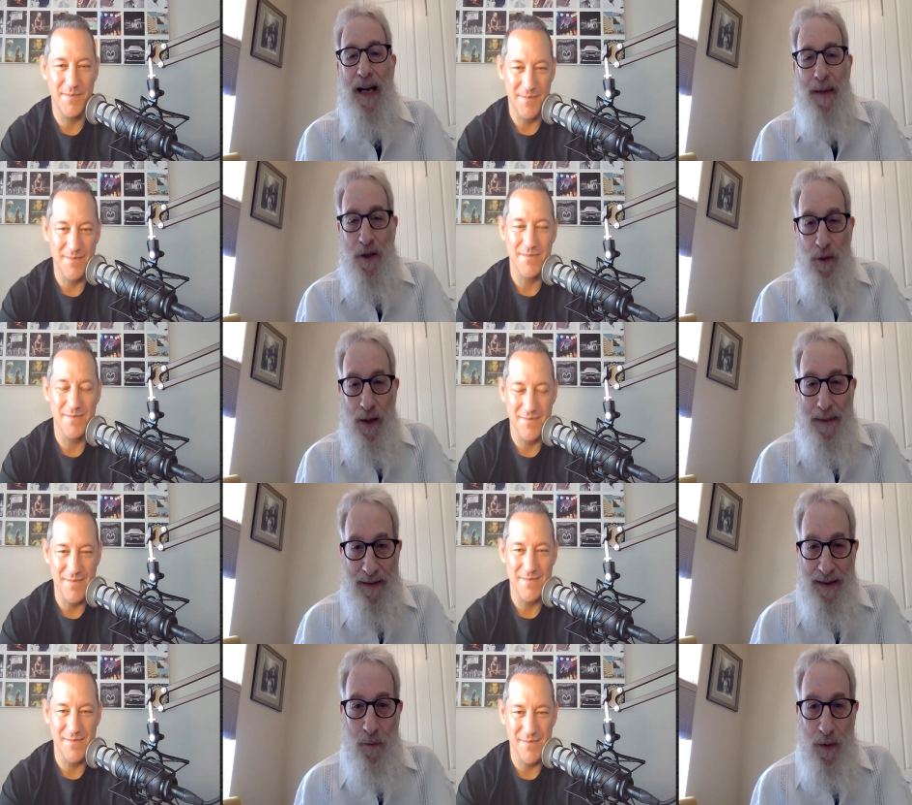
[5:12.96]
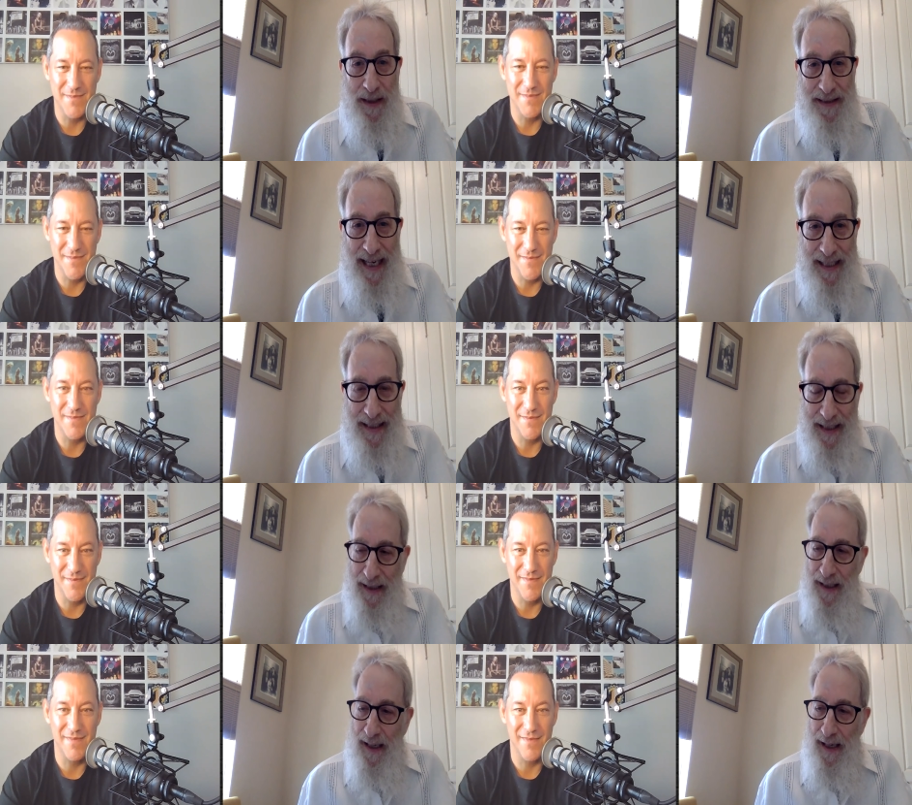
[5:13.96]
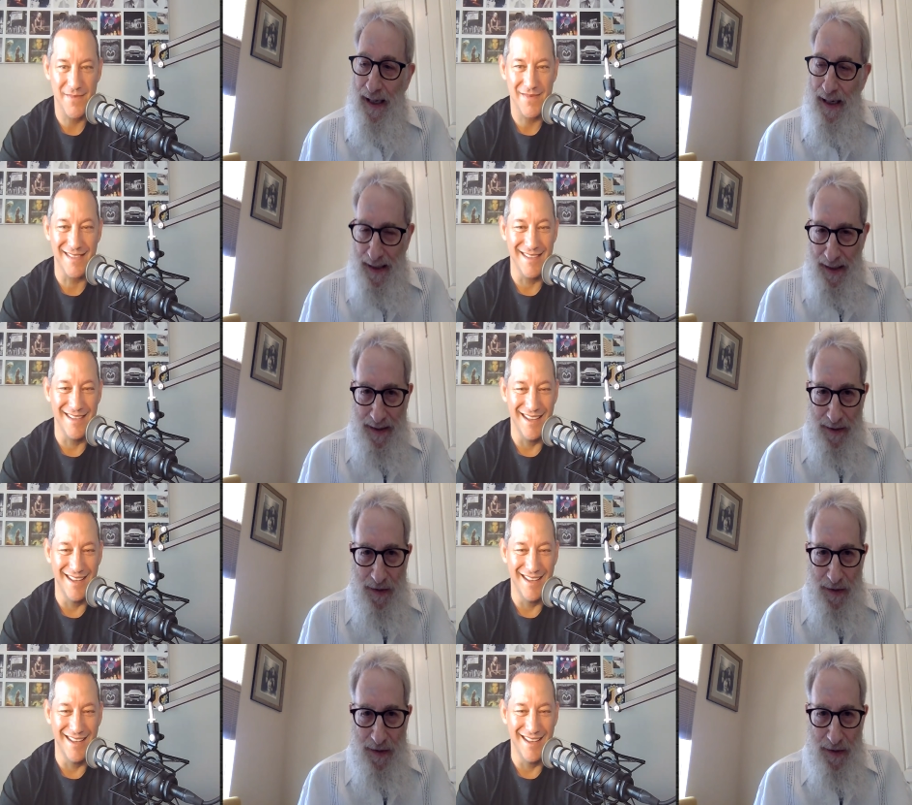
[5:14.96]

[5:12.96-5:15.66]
Speaker 1: time I dropped out didn't really take. Uh,